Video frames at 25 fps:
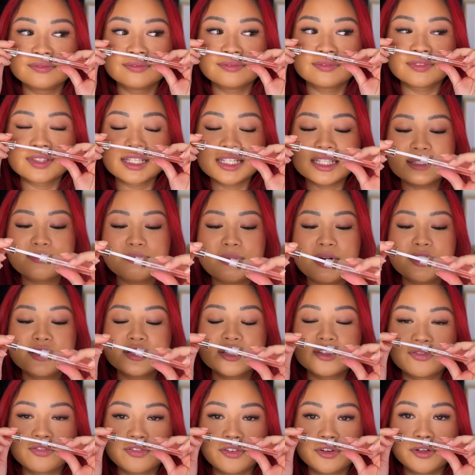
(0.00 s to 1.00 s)
This
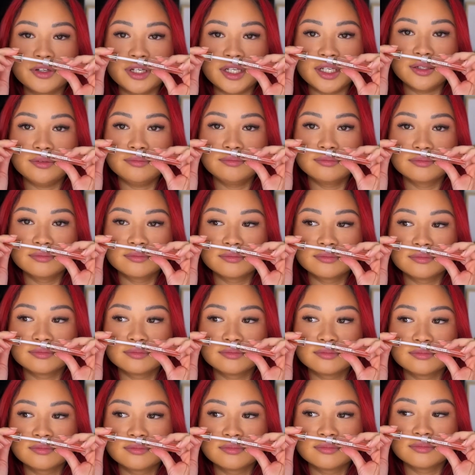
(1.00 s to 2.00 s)
smells fruity,
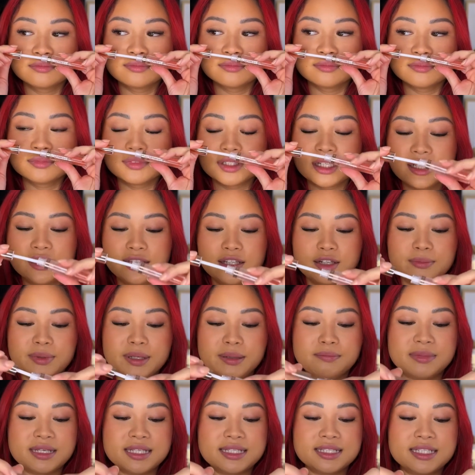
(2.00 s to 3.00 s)
a little
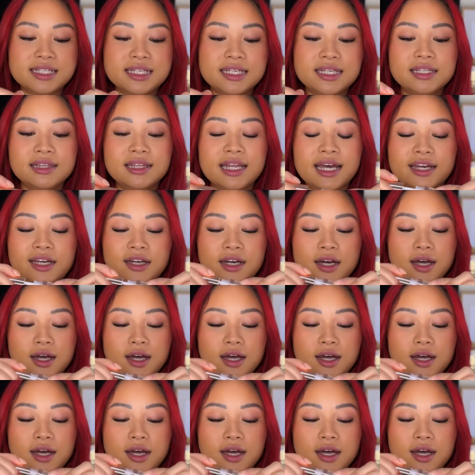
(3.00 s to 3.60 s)
bit minty, like